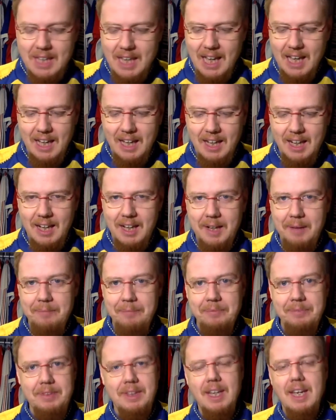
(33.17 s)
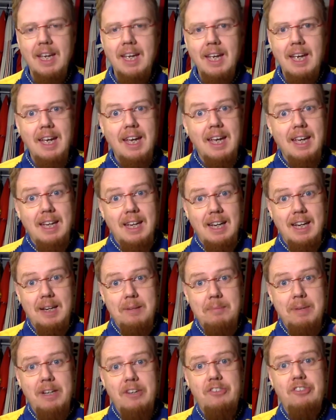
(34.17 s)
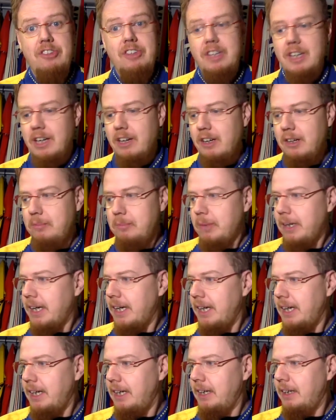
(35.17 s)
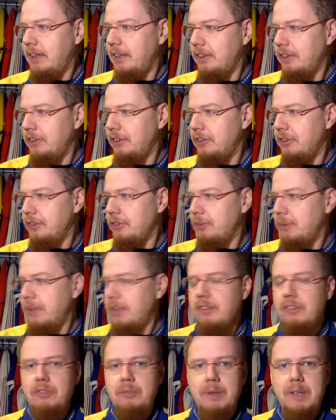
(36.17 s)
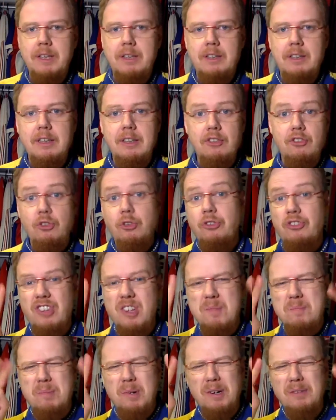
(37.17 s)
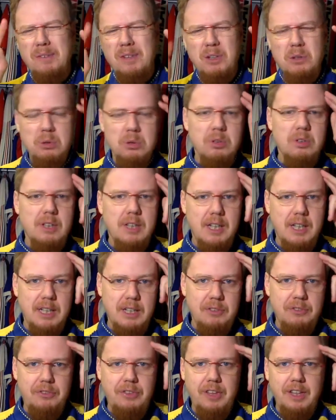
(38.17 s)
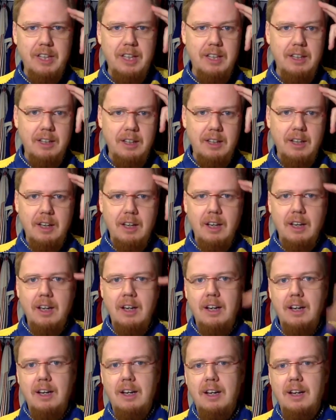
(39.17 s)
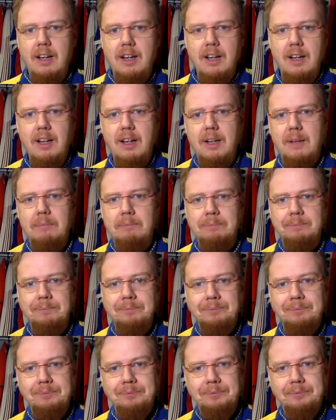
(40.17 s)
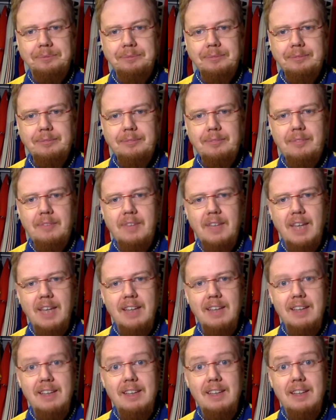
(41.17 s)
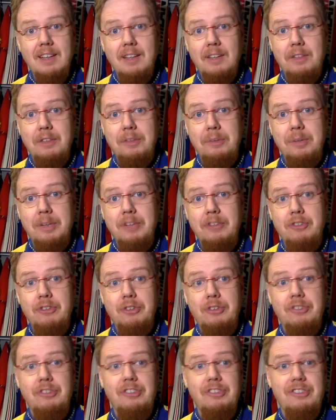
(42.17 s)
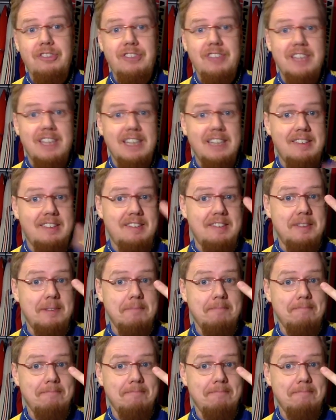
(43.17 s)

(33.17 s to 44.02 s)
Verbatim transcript: Um, I mentioned now in my Euro 2020 jersey preview kind of thingy um, that there are three jerseys that